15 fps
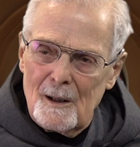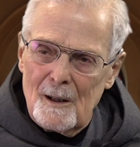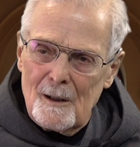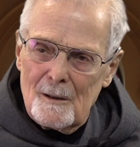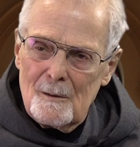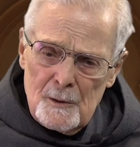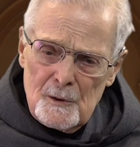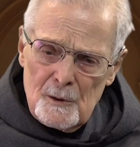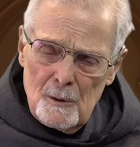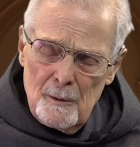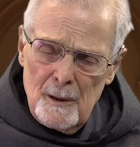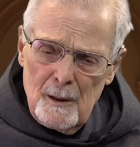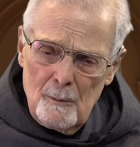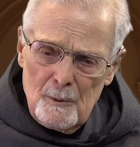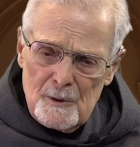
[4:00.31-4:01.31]
that. And
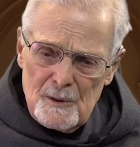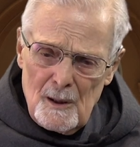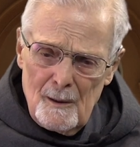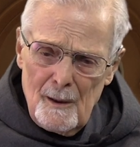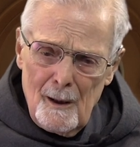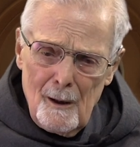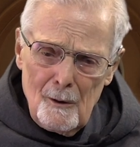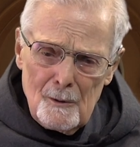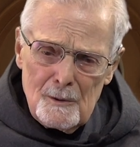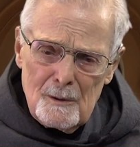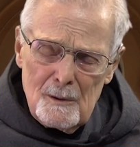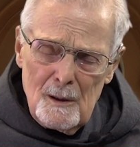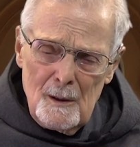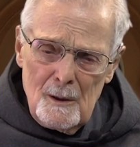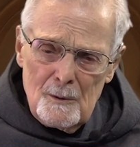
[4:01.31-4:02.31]
so he was
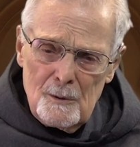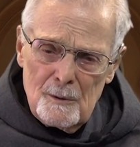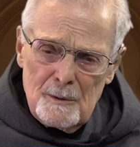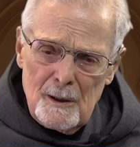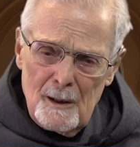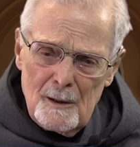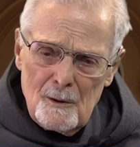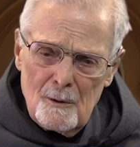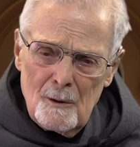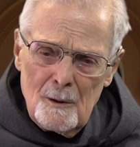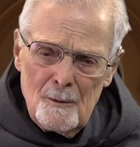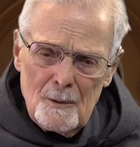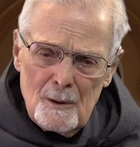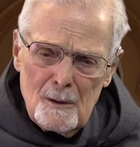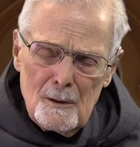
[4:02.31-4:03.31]
allowed to take
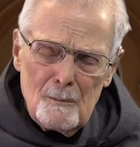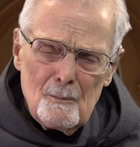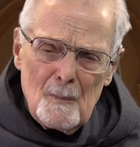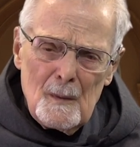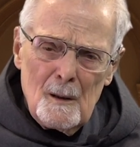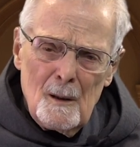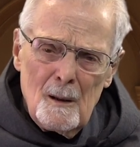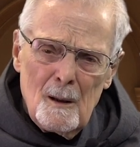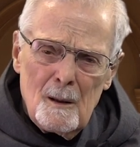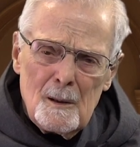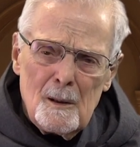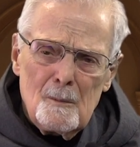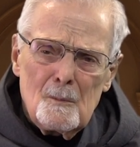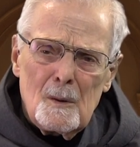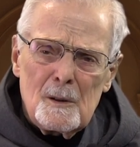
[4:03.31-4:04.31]
over
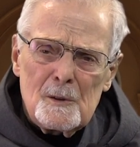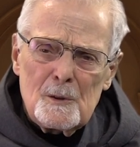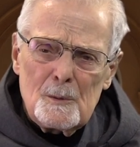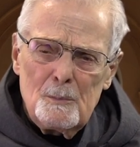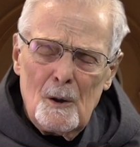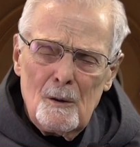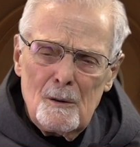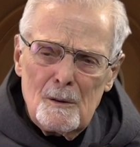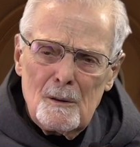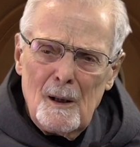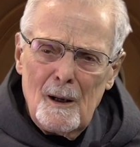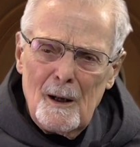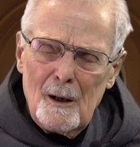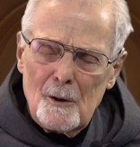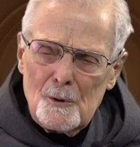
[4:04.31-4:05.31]
a small
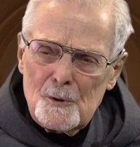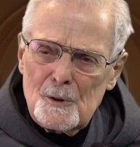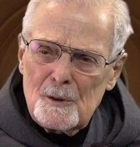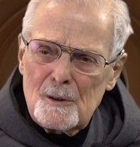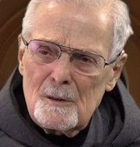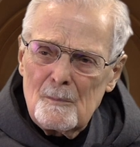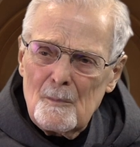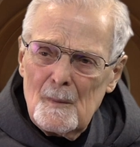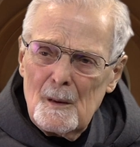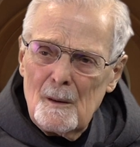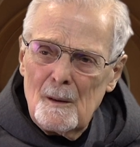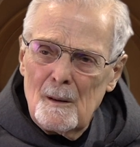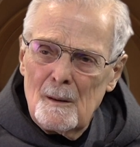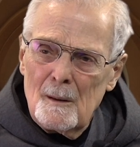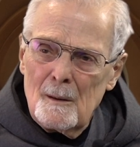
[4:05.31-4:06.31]
house
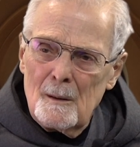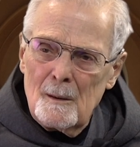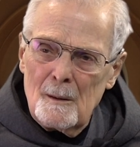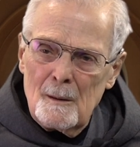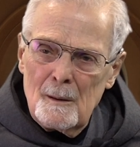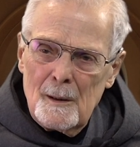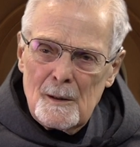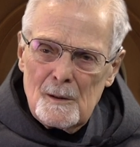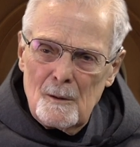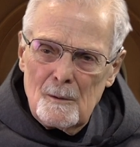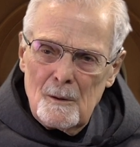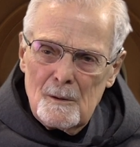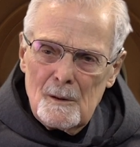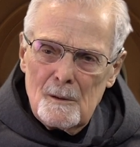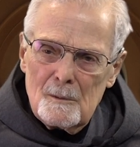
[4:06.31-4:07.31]

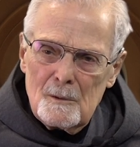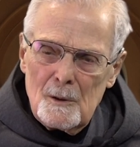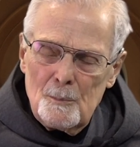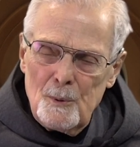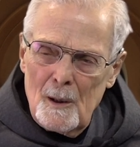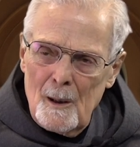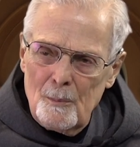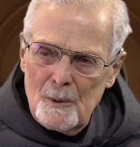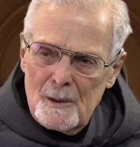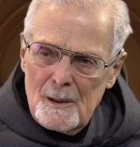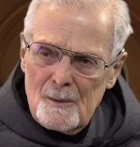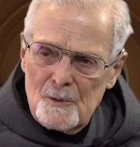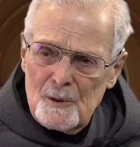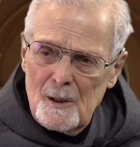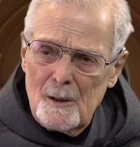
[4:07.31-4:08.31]
on the
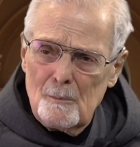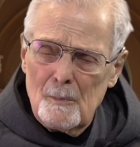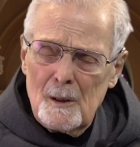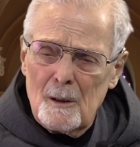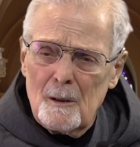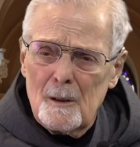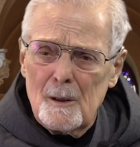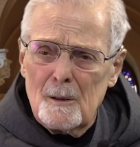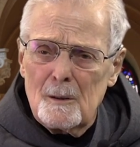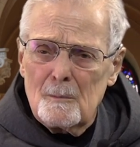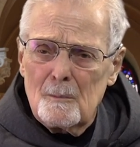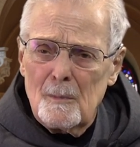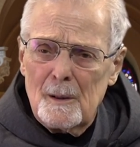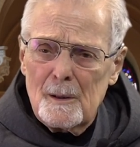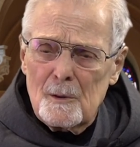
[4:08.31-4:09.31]
property of St. Mary
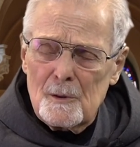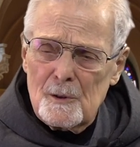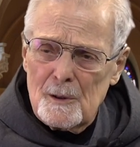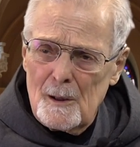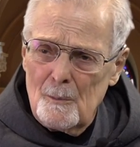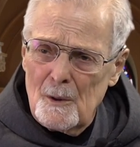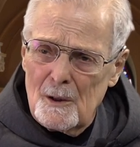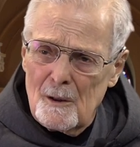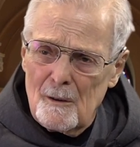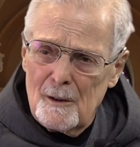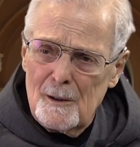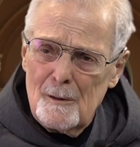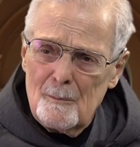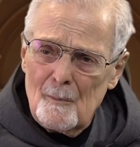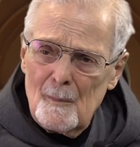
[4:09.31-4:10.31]
Minor
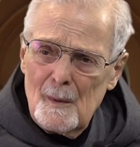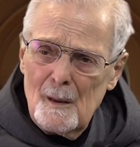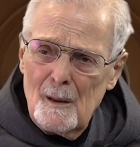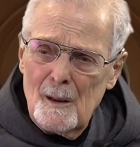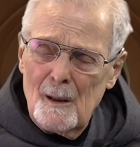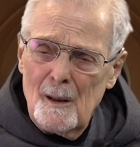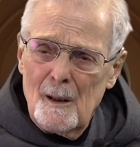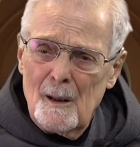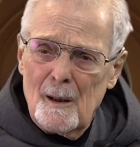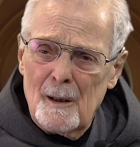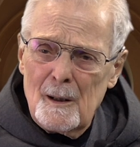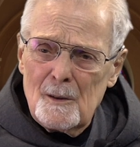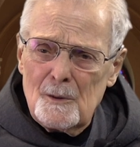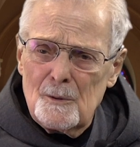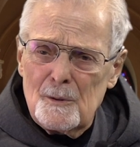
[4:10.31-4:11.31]
Seminary
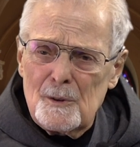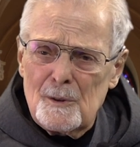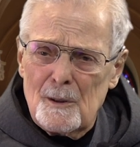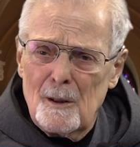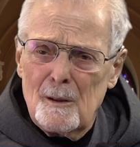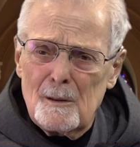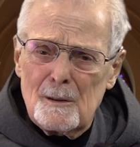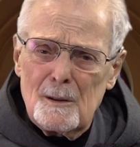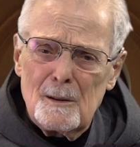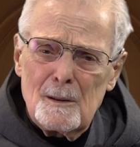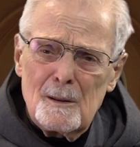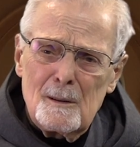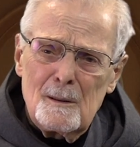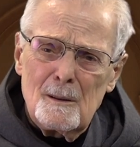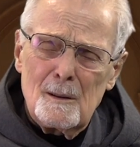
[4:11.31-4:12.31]
and to start
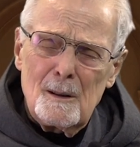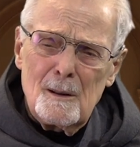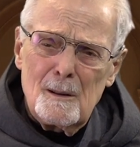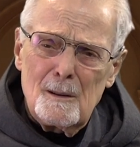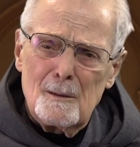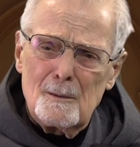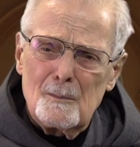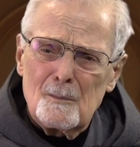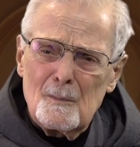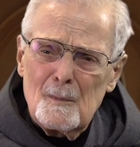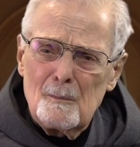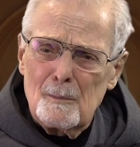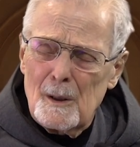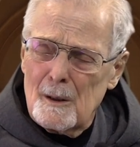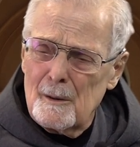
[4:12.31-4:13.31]

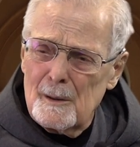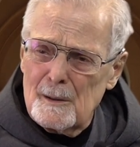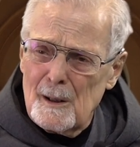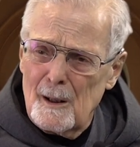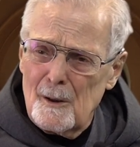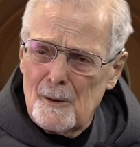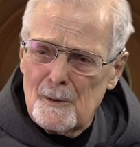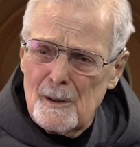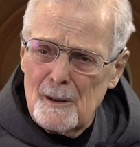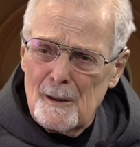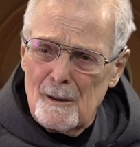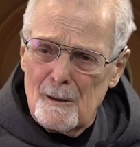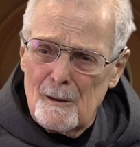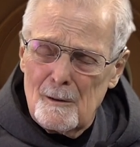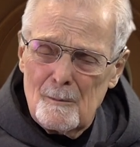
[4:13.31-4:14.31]
Marytown
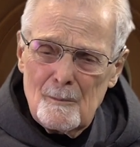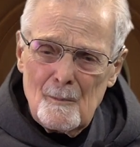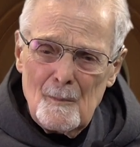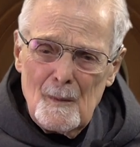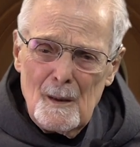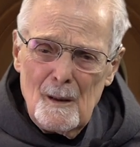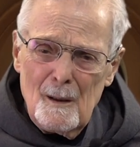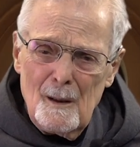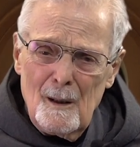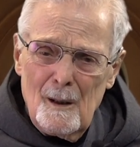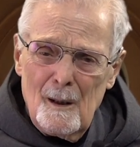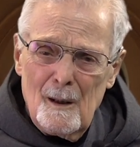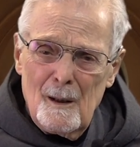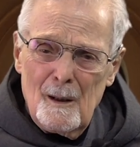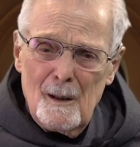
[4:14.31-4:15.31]
there.
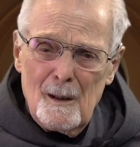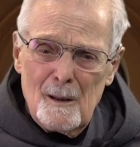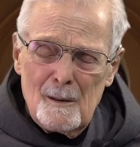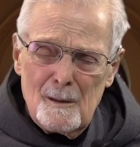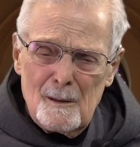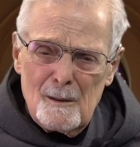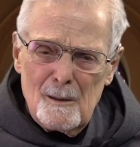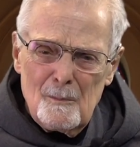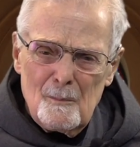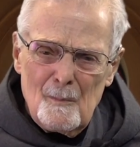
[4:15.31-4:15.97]
And